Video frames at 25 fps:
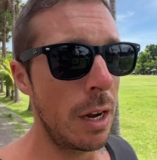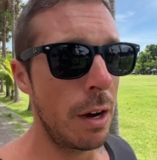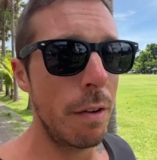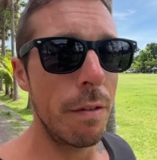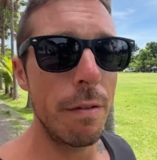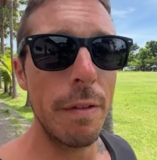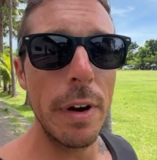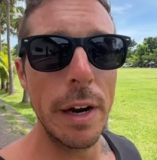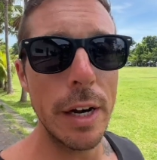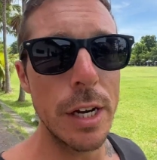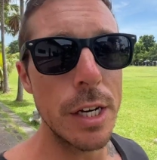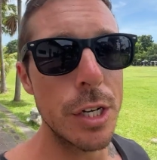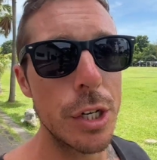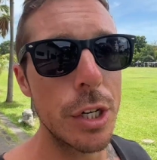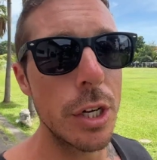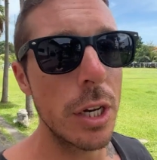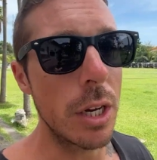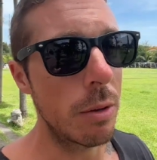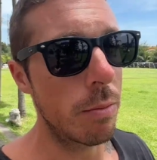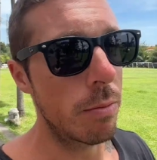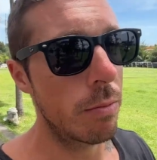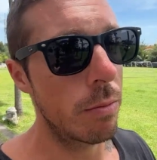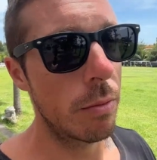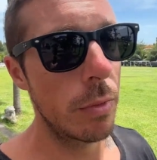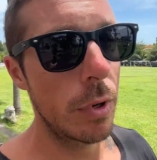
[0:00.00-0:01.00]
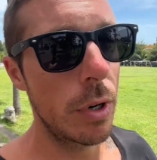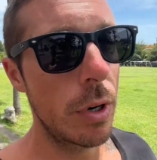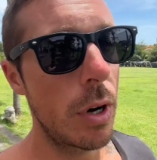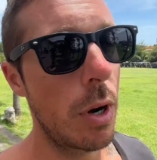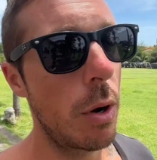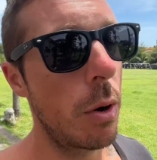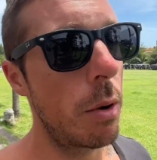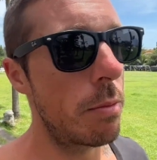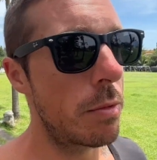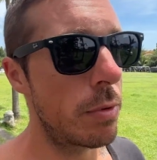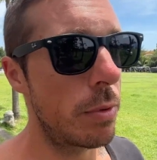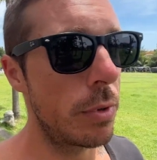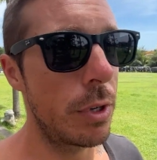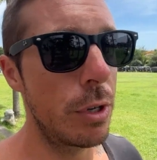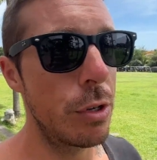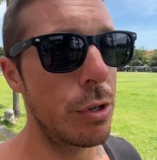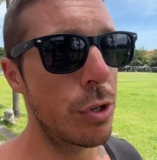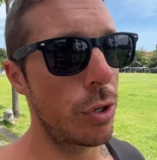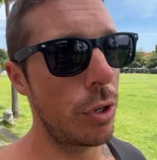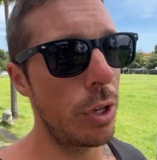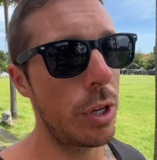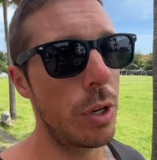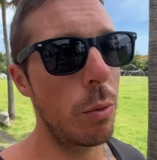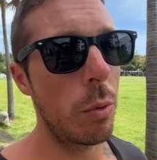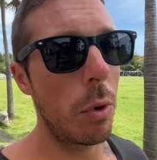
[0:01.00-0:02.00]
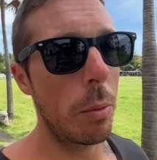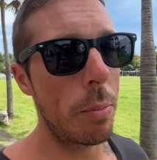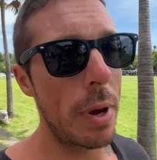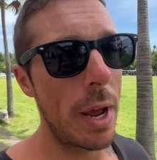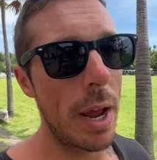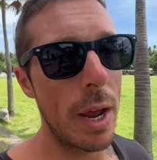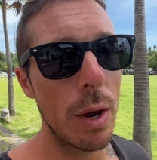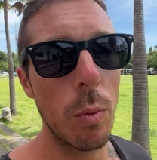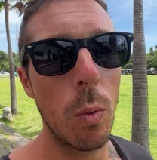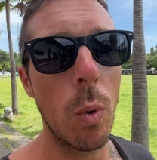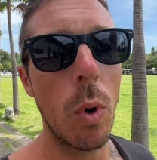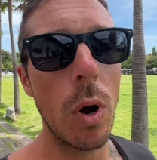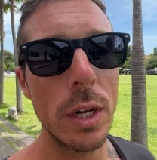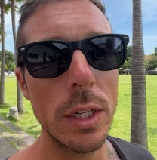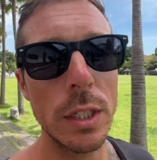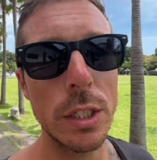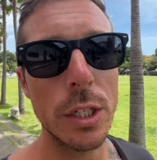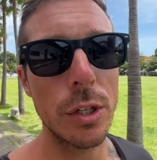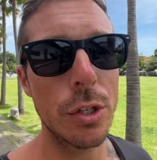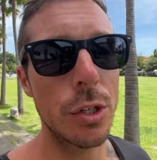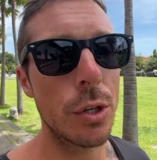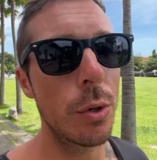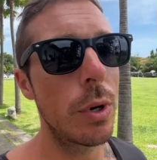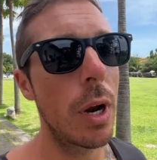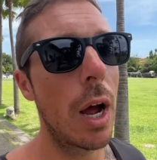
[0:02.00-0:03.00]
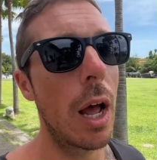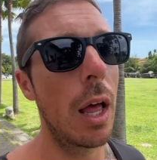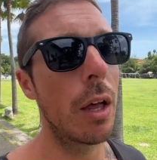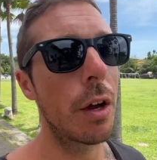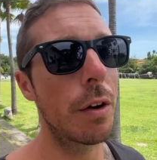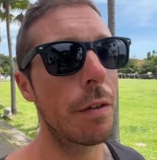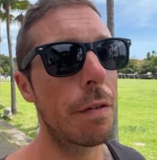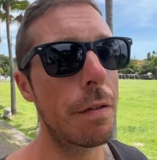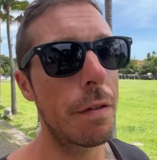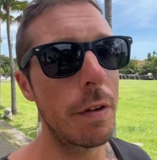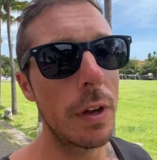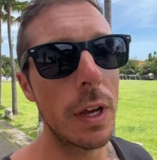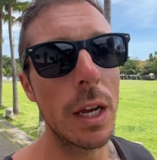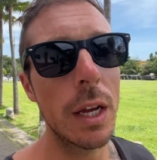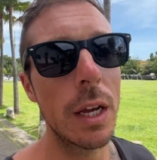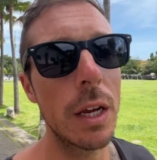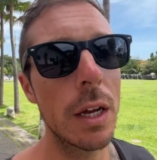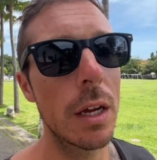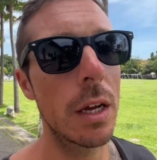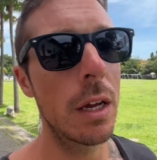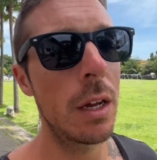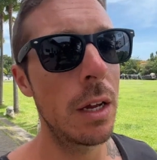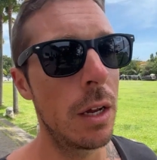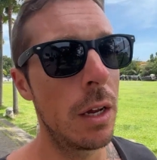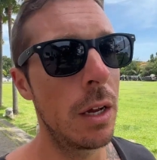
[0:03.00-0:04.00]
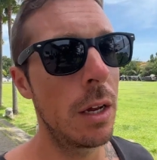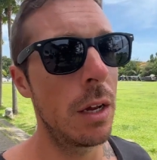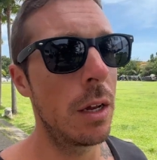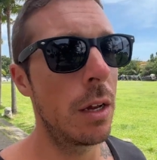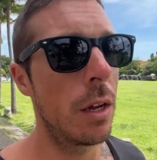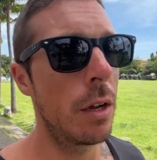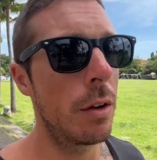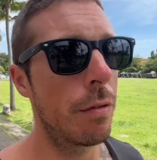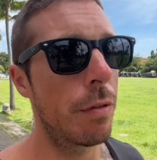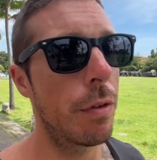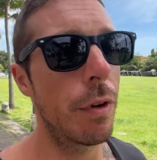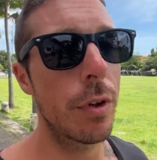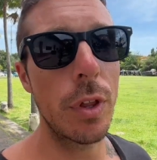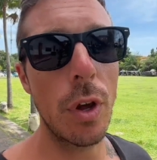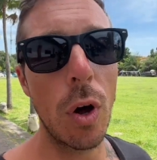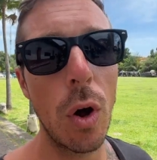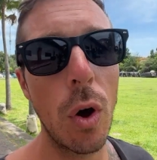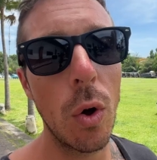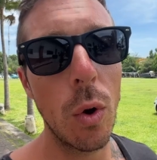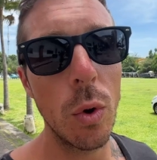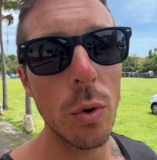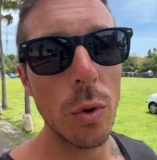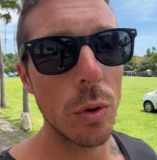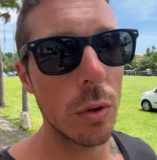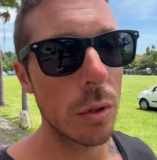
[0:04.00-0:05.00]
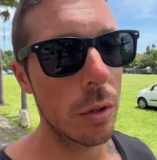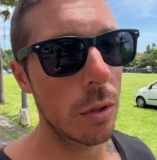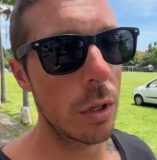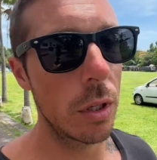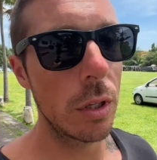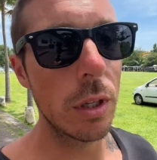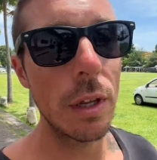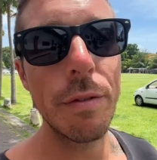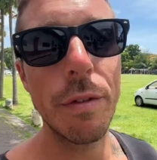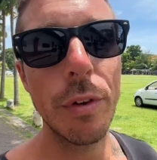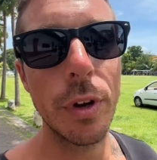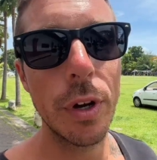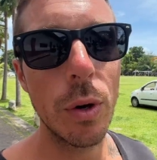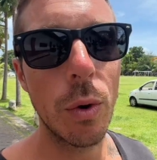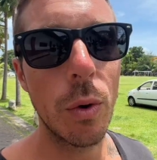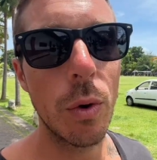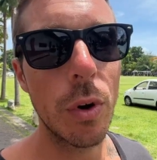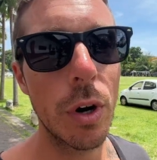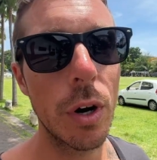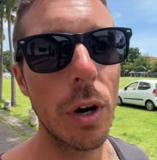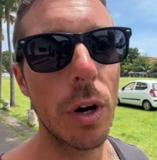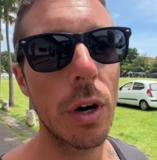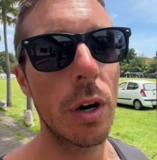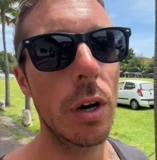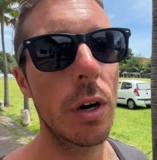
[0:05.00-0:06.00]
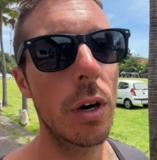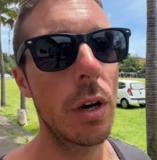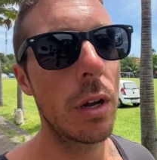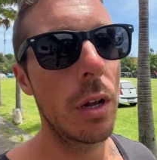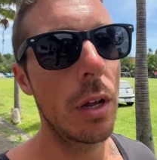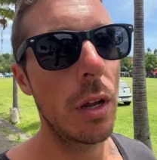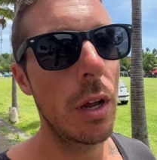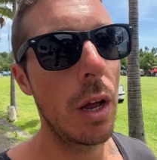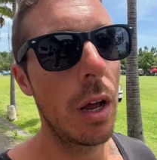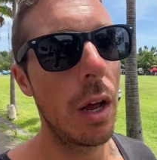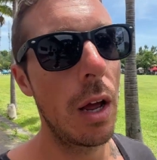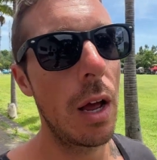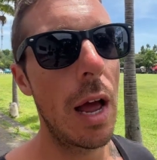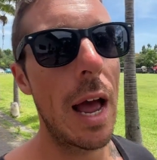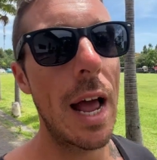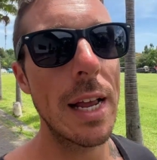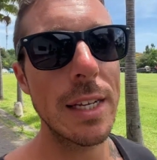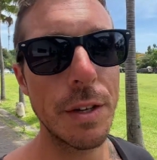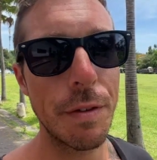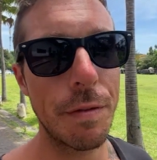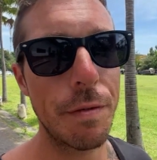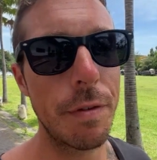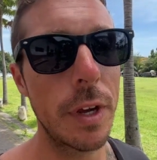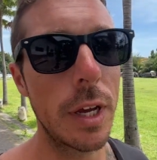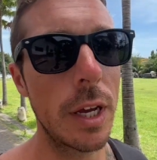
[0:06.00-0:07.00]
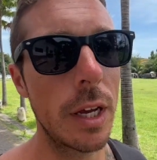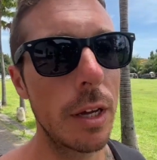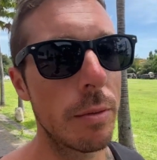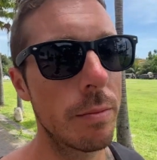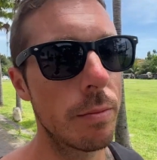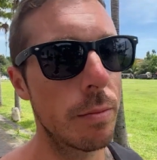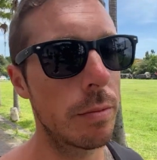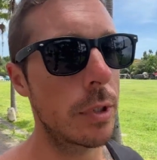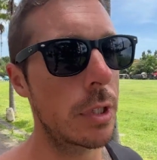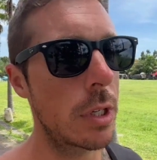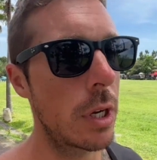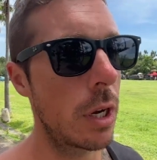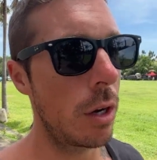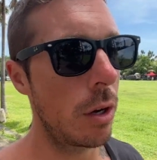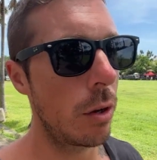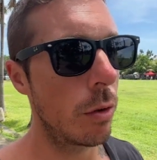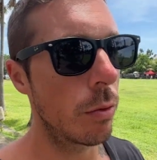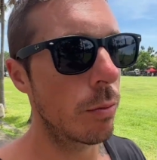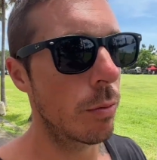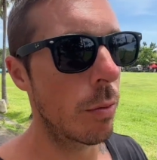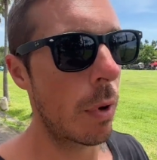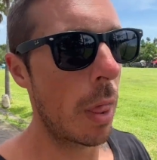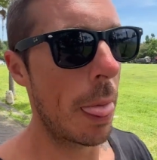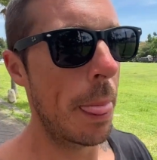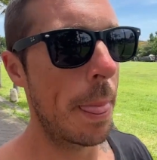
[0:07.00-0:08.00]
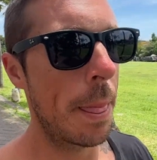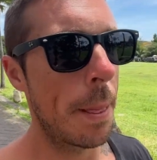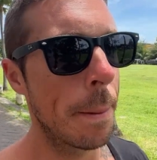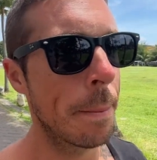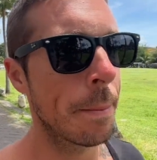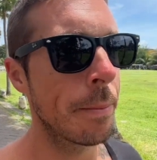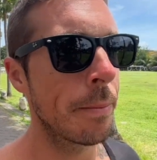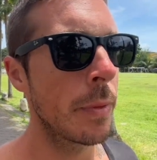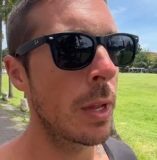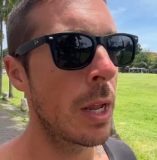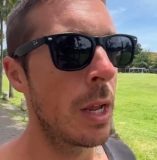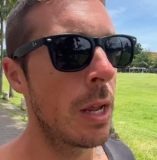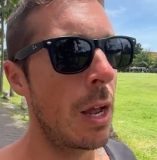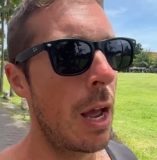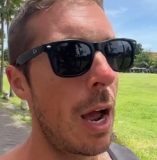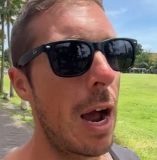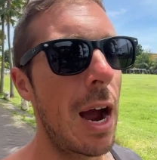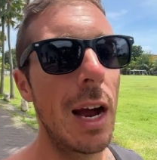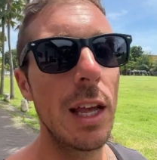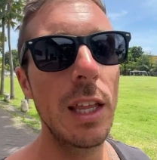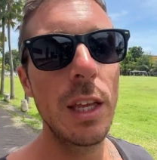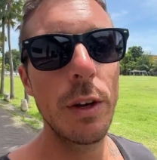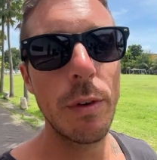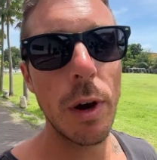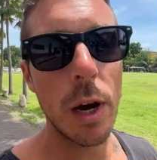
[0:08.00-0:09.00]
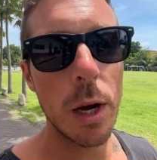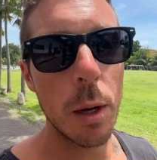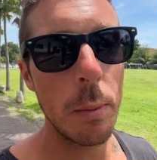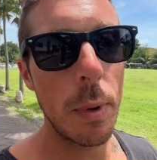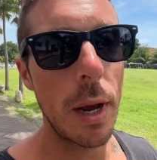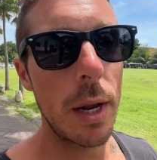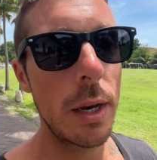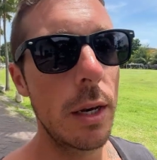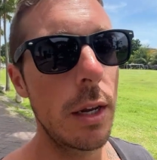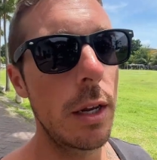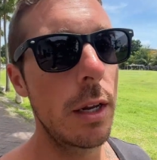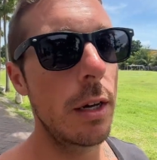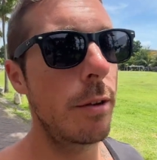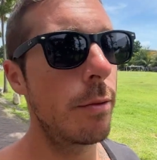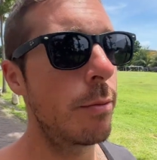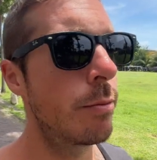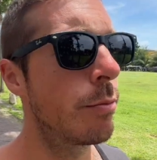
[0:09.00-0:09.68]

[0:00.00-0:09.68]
Very cheap. Usually you will pay $1 to $2 fee for the whole delivery order as a fee. So highly recommended.